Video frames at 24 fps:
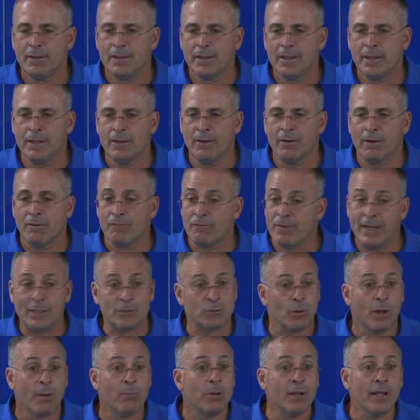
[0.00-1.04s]
you know our fans
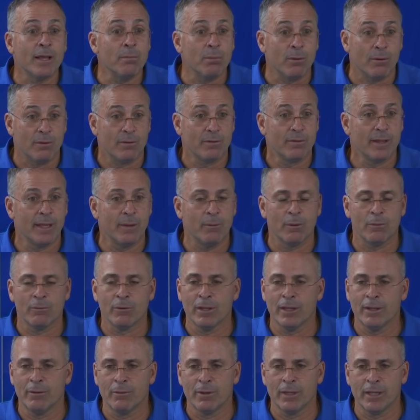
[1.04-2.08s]
were unbelievable. They were
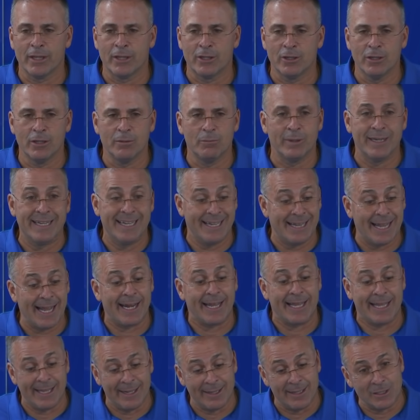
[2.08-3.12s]
really really good. We need that
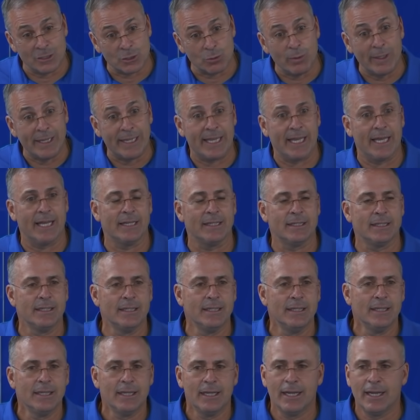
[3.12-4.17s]
again this weekend.
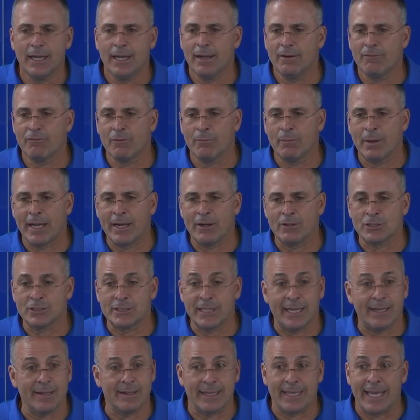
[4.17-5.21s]
Uh, from my
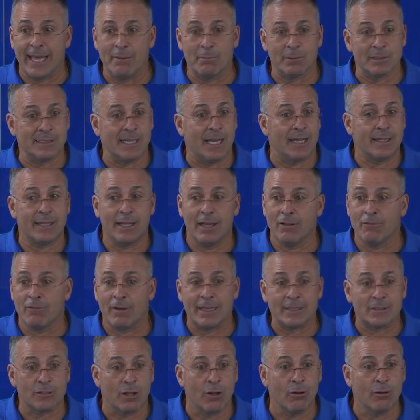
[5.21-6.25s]
understanding, the game is not
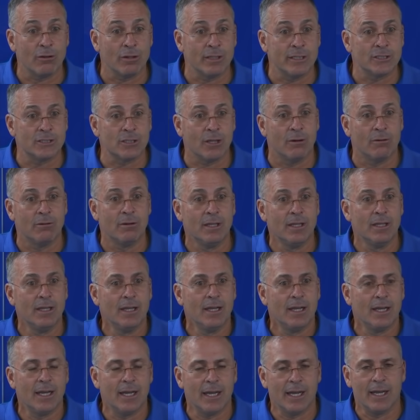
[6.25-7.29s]
televised locally, so
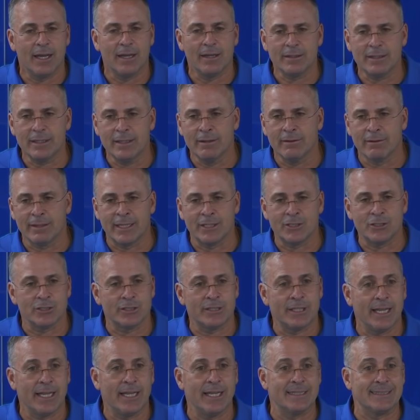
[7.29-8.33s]
uh, you know, get your
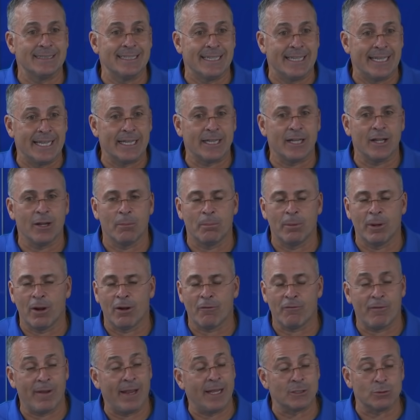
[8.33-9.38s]
tickets and get there. But
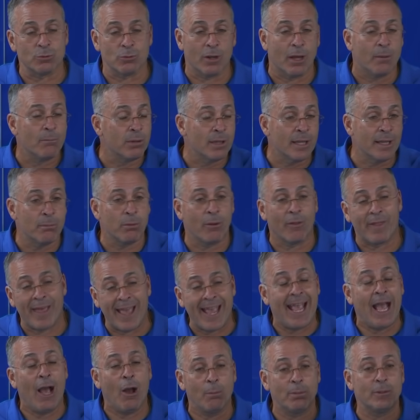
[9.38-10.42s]
our fans were unbelievable.
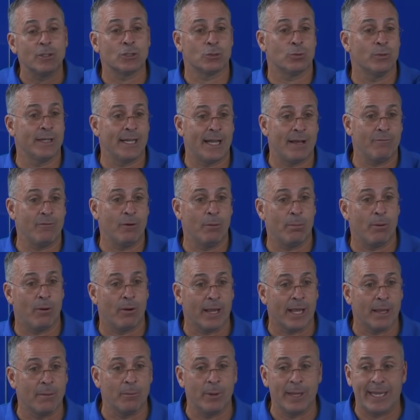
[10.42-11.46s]
They helped us win that football
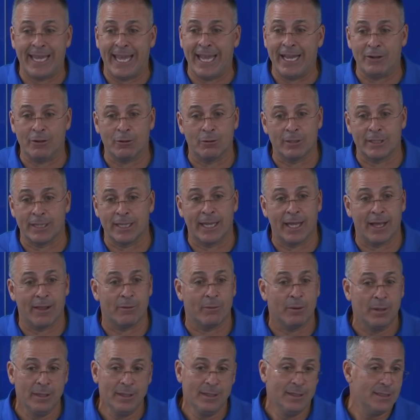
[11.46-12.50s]
game. We can't do it together.
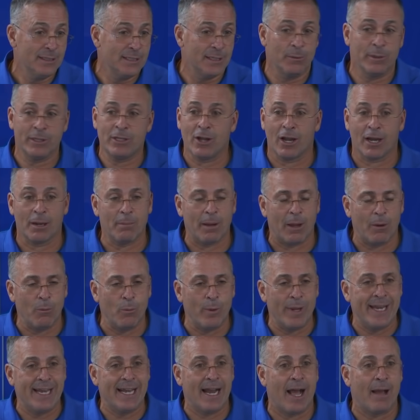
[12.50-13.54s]
You know, we talk about
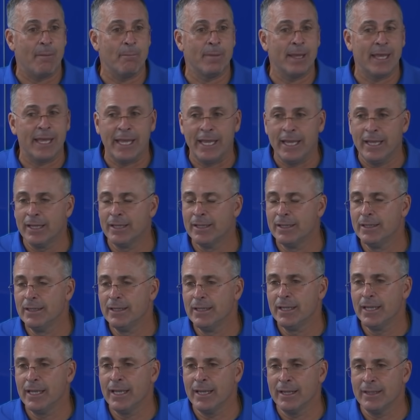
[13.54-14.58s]
we, not me,
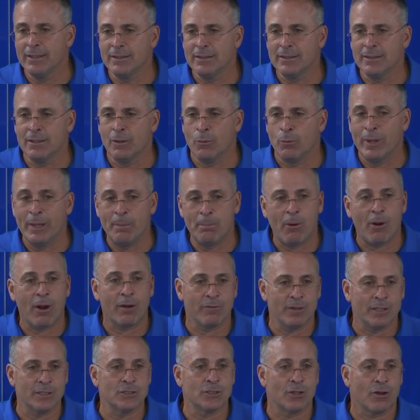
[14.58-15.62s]
and the we part
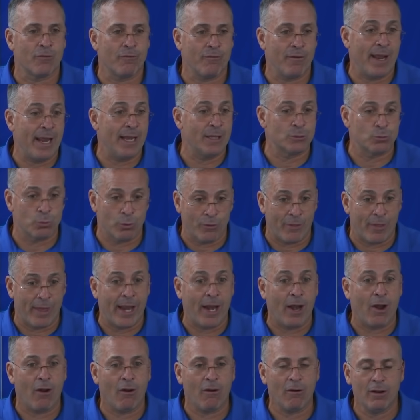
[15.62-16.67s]
of it is our fans were
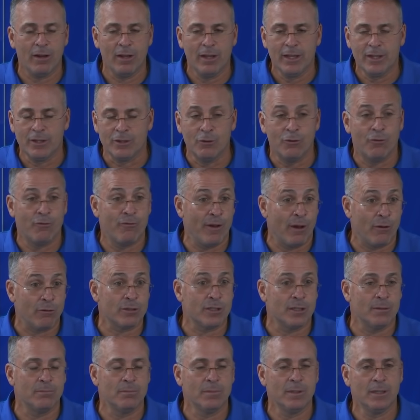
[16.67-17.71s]
there. You felt
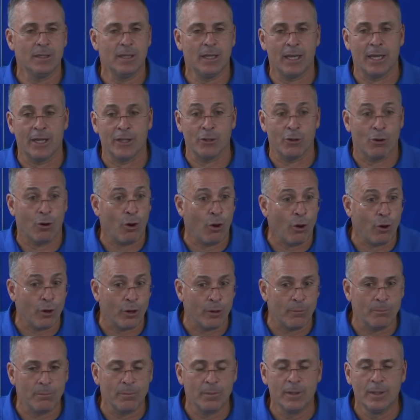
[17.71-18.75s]
them, uh, you heard
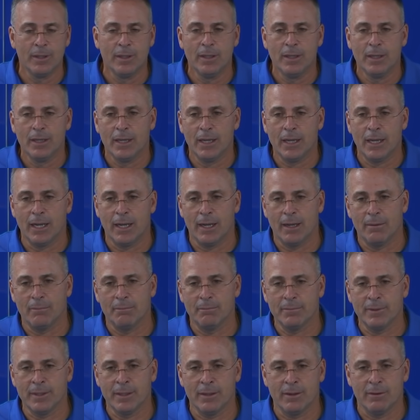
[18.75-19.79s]
them.
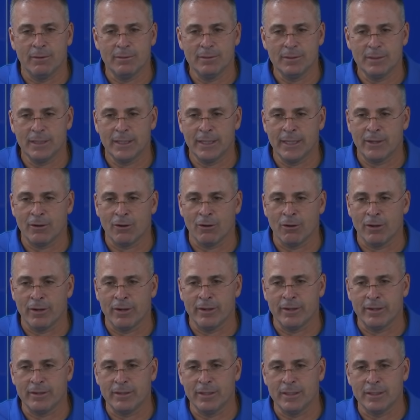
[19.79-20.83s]
Um, you know, I think earlier
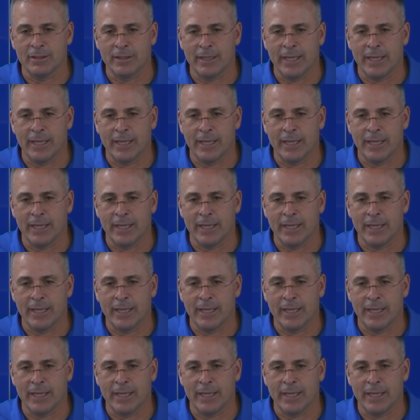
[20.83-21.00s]
in the, in the,